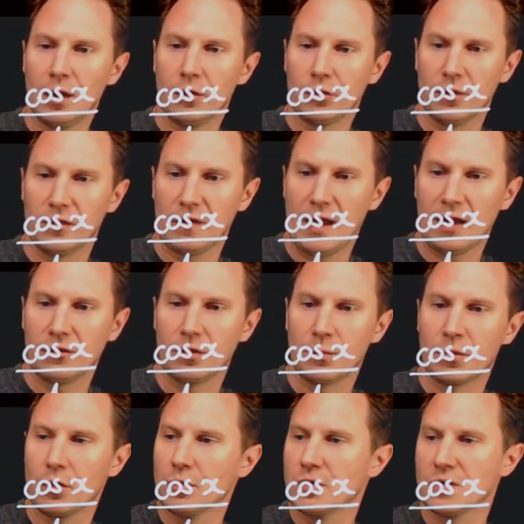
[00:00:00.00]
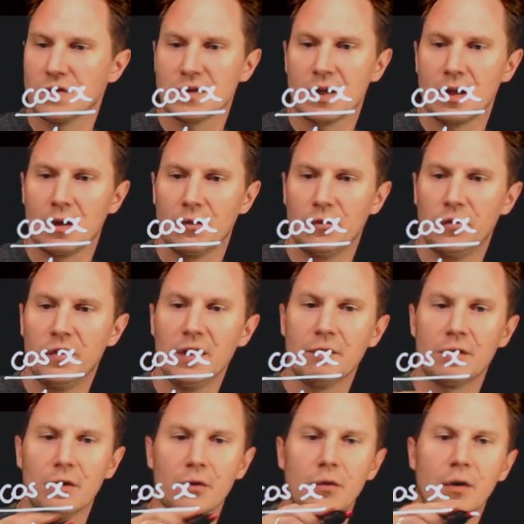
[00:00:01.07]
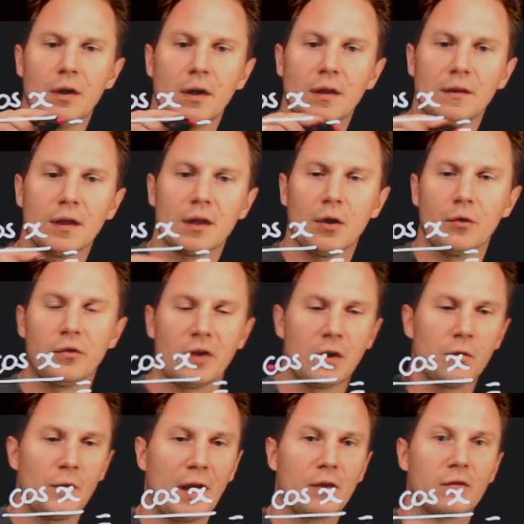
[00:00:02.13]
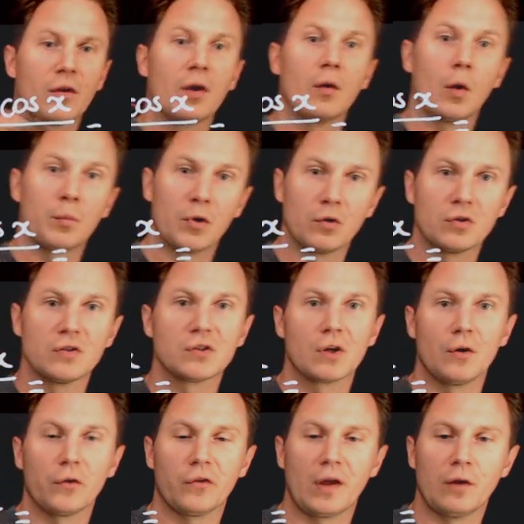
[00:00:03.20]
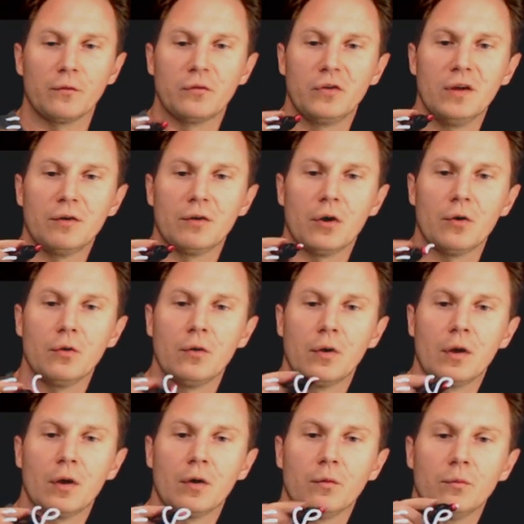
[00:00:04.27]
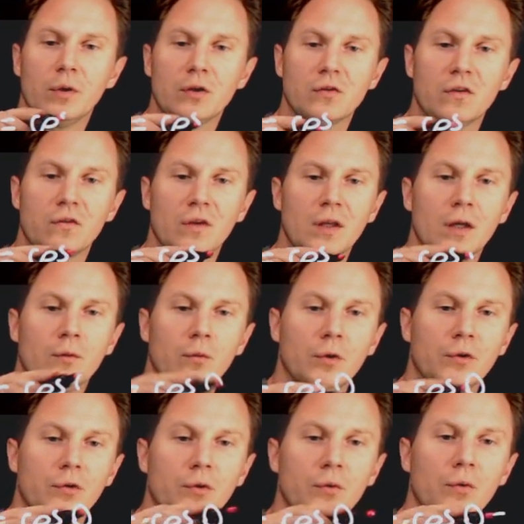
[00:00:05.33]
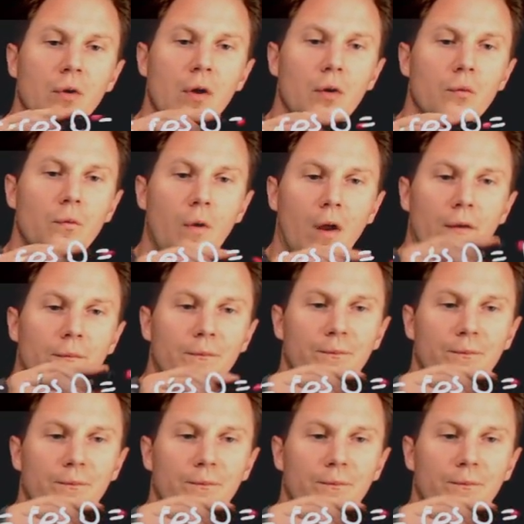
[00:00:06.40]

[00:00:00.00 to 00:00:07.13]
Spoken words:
So as x approaches 0, the cosine of x approaches cosine of 0, which is equal to 1.